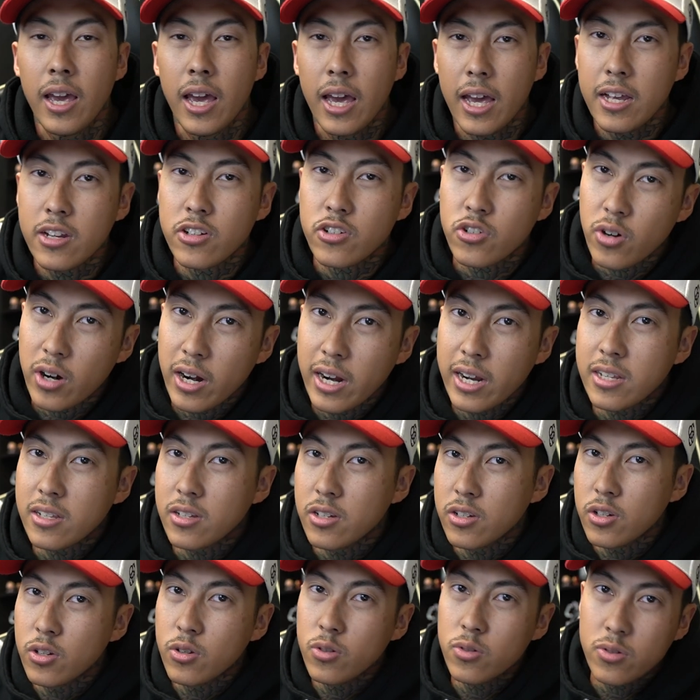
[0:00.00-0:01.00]
and trying to
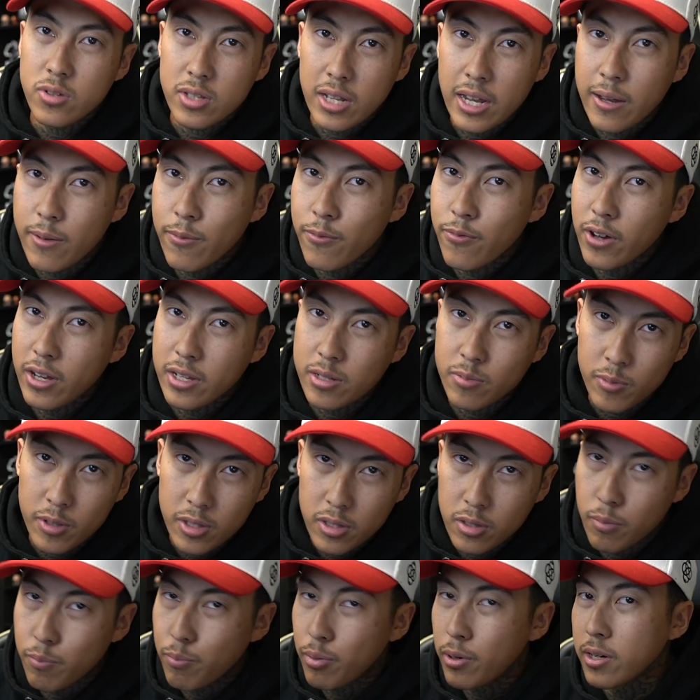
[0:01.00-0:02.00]
use that
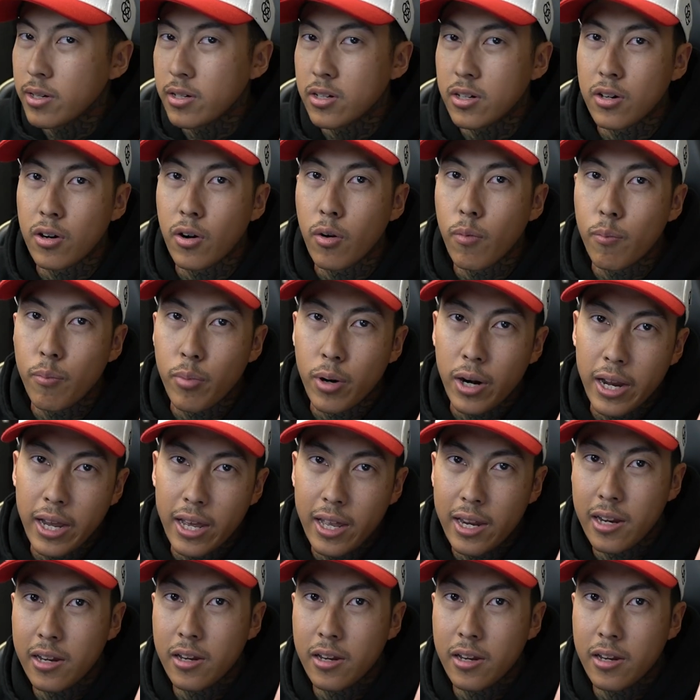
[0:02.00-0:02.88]
investment to print your own brand,